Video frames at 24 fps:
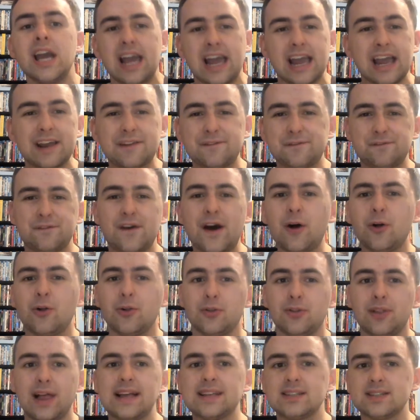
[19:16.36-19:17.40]
it
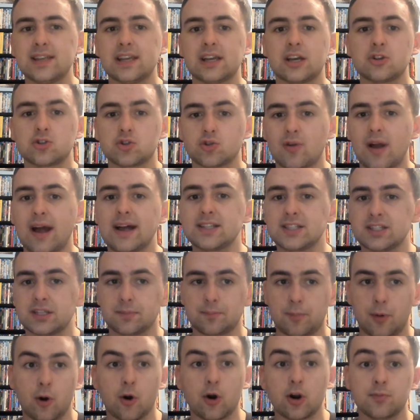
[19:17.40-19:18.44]
felt less like a
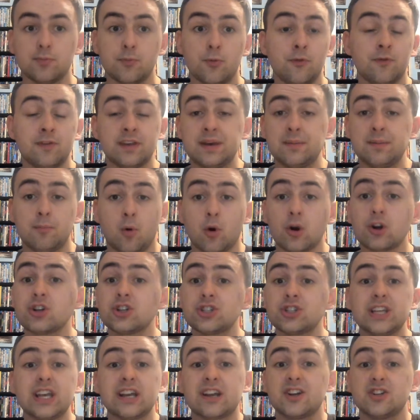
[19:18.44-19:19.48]
Jurassic Park movie and more
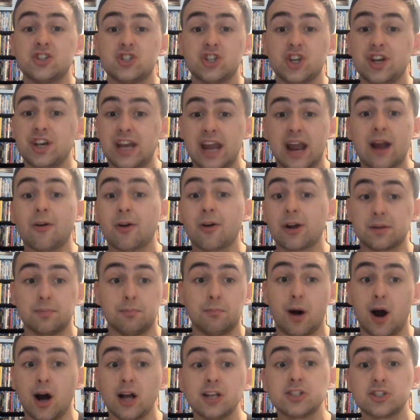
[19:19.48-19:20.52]
just like a generic
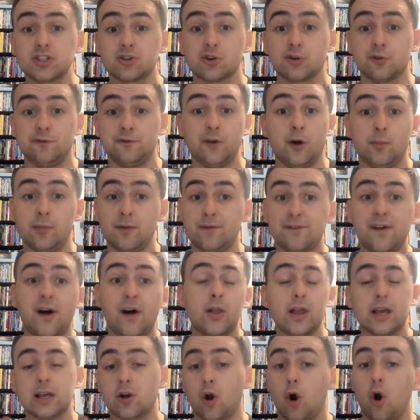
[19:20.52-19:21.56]
monster film. It
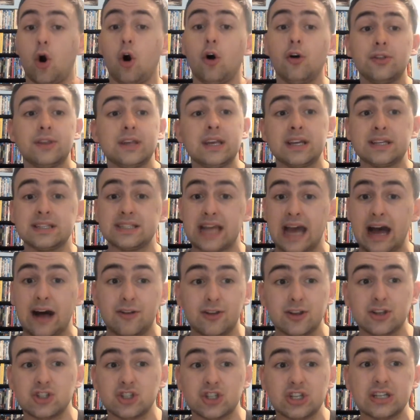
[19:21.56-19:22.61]
felt like all the
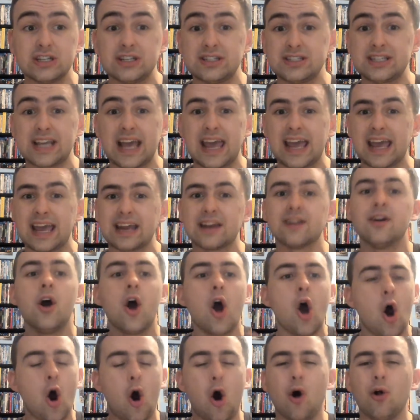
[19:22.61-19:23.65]
intelligence and
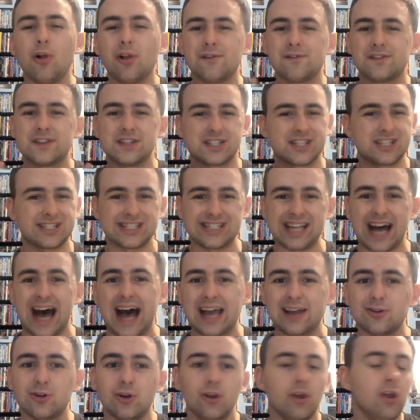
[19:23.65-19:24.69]
all of the
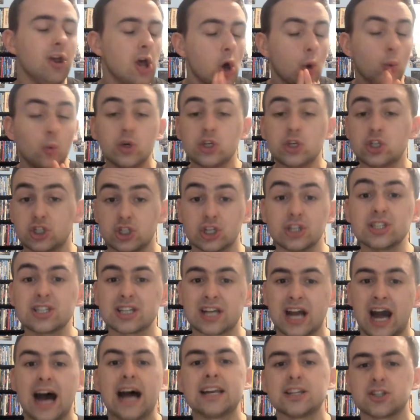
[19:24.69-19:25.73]
style was just
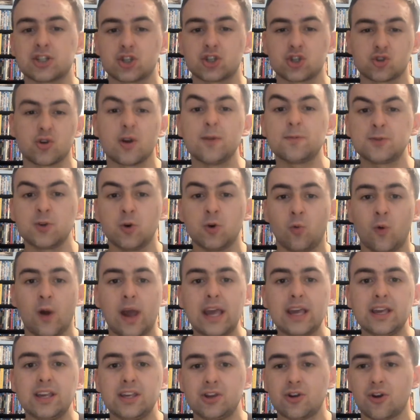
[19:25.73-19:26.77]
kind of stripped
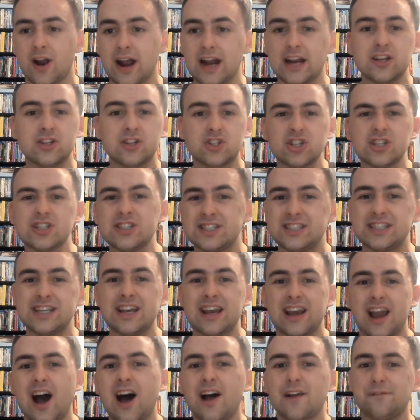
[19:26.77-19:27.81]
away here, and it just did
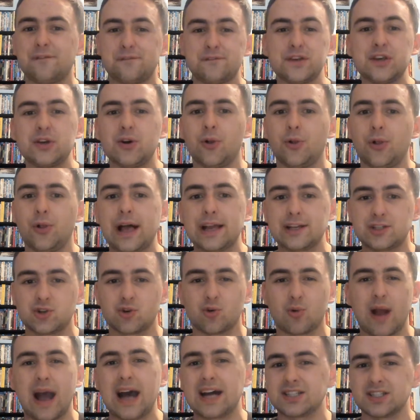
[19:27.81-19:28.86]
not feel like
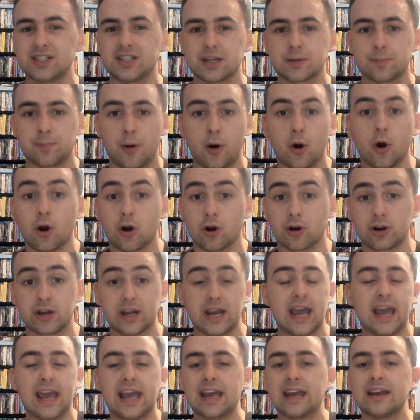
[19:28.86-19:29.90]
Jurassic Park,
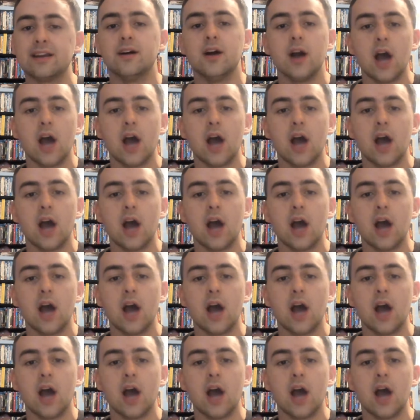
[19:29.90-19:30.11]
and